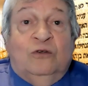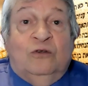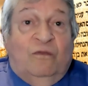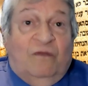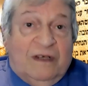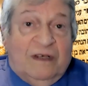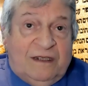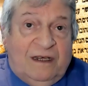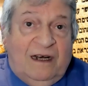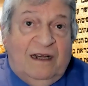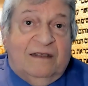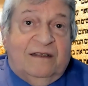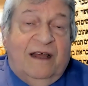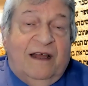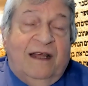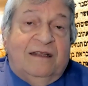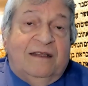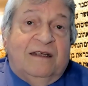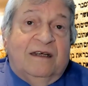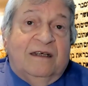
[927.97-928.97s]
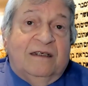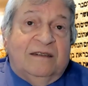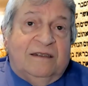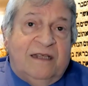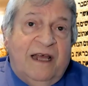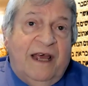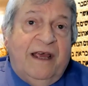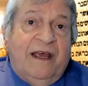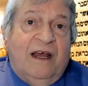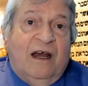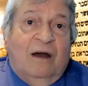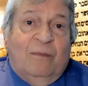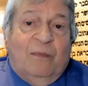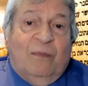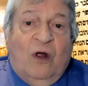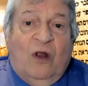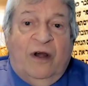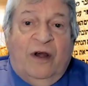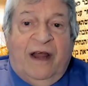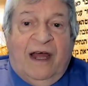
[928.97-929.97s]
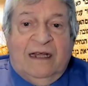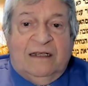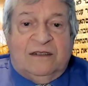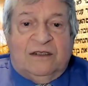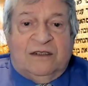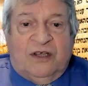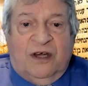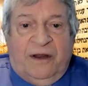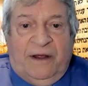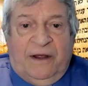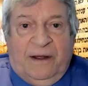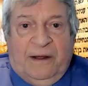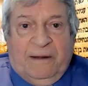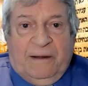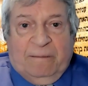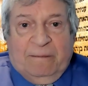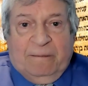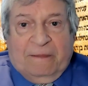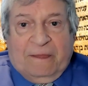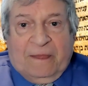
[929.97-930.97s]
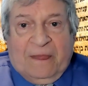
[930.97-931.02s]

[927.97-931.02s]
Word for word: to facilitate staying up all night studying.